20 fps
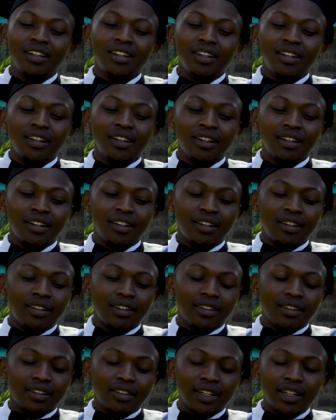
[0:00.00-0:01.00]
in
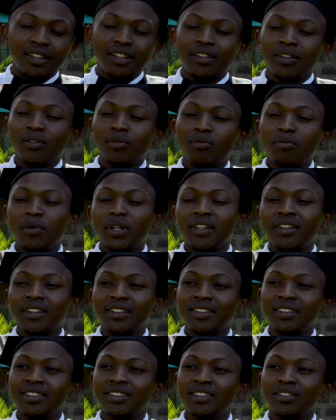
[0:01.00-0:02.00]
that area of my
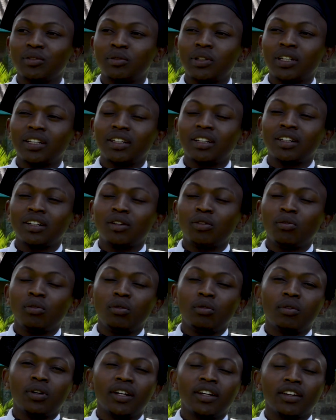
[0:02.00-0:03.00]
thesis, where
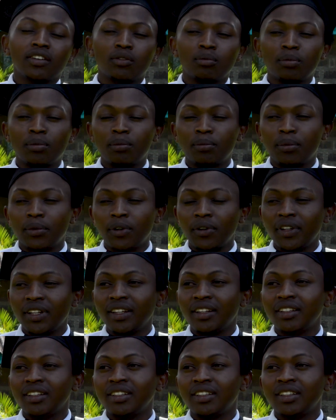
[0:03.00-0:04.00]
we were
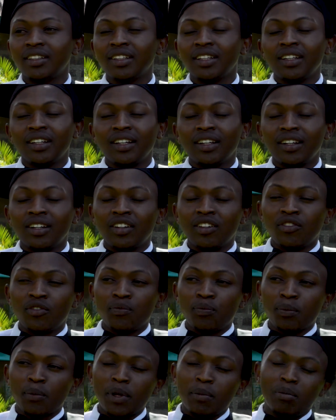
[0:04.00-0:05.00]
exploring the
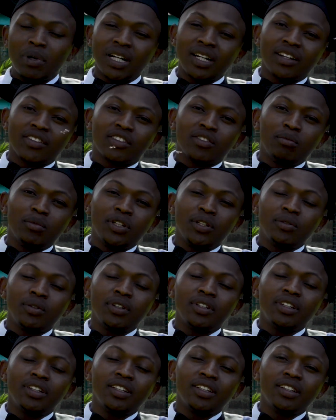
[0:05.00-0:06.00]
balance
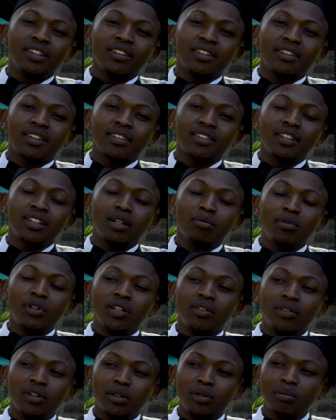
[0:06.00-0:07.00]
between the sustainable
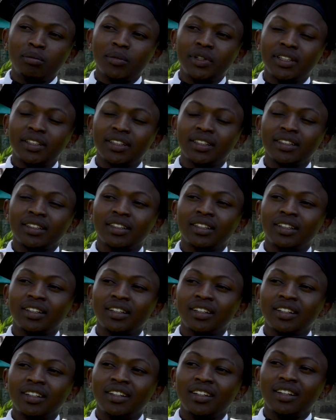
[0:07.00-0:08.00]
development
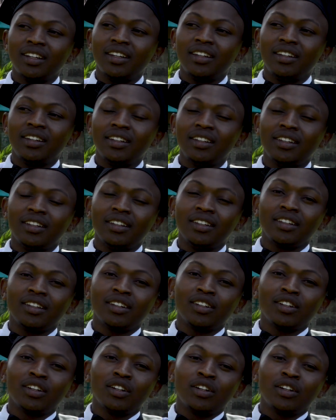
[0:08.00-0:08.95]
and the